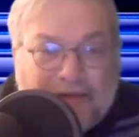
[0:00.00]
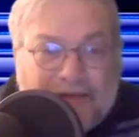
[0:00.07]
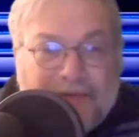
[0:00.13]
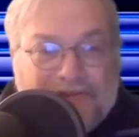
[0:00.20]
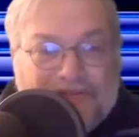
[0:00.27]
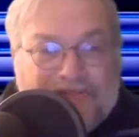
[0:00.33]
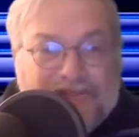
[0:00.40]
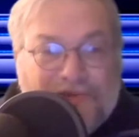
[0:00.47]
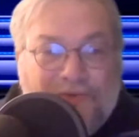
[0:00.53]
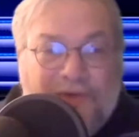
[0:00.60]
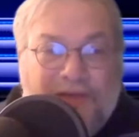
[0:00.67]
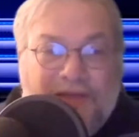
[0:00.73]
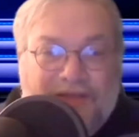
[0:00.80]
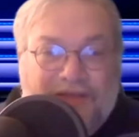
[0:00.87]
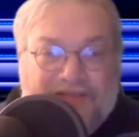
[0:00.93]
He was doing
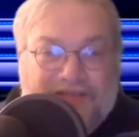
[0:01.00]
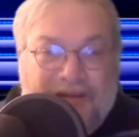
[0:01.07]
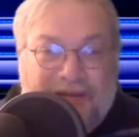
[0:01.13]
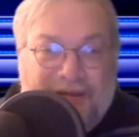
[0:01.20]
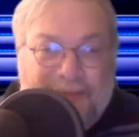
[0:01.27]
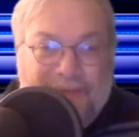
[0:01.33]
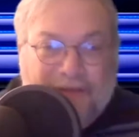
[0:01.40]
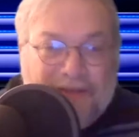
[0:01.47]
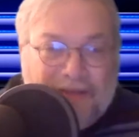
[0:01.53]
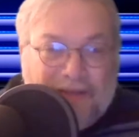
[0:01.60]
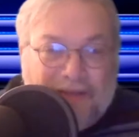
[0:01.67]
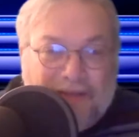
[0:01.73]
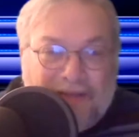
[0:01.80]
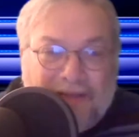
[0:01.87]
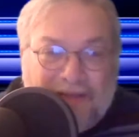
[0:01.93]
his job,
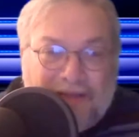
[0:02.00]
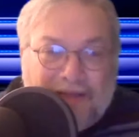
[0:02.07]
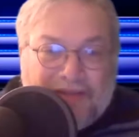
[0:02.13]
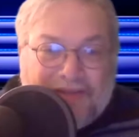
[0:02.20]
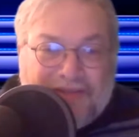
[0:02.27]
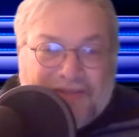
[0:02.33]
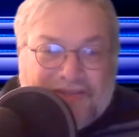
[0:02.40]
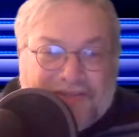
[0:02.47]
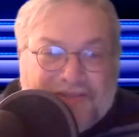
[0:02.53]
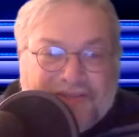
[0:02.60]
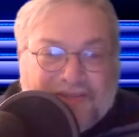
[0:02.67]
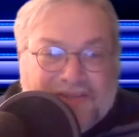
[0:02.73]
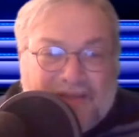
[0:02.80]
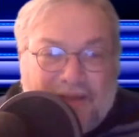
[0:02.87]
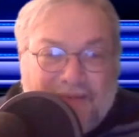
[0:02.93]
and this
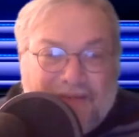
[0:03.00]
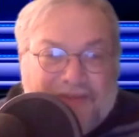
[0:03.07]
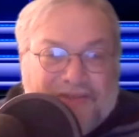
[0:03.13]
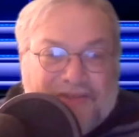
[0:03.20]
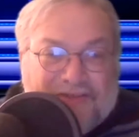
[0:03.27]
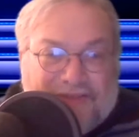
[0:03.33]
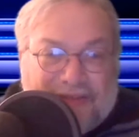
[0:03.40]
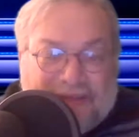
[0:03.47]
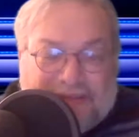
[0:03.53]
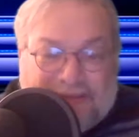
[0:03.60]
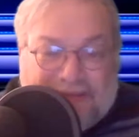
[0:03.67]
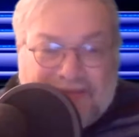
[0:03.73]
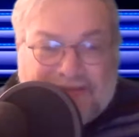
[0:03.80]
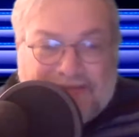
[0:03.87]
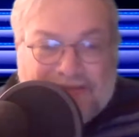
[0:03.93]
is the
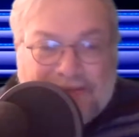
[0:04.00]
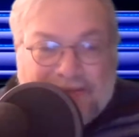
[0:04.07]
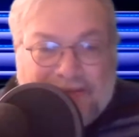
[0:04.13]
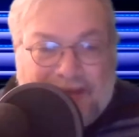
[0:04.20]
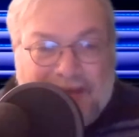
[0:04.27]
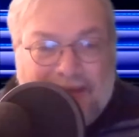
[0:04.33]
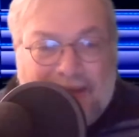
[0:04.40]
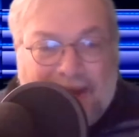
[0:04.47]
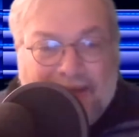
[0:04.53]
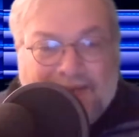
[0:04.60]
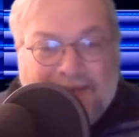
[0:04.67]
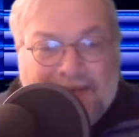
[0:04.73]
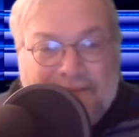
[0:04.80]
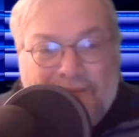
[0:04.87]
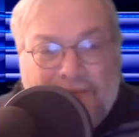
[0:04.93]
thing that I
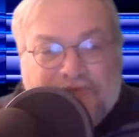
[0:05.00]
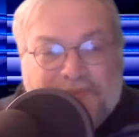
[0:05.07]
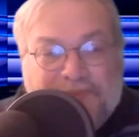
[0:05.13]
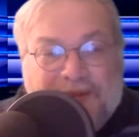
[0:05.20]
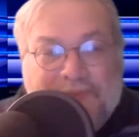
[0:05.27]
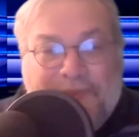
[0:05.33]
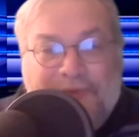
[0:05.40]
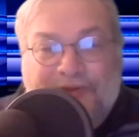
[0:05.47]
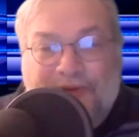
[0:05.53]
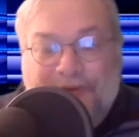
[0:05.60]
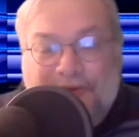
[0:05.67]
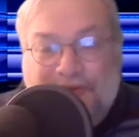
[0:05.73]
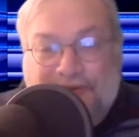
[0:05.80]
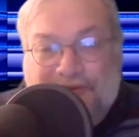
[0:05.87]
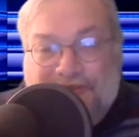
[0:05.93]
think most people don't
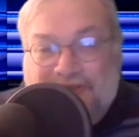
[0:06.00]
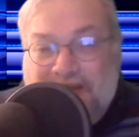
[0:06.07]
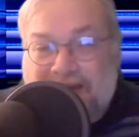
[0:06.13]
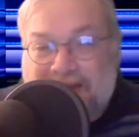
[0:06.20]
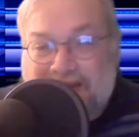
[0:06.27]
understand.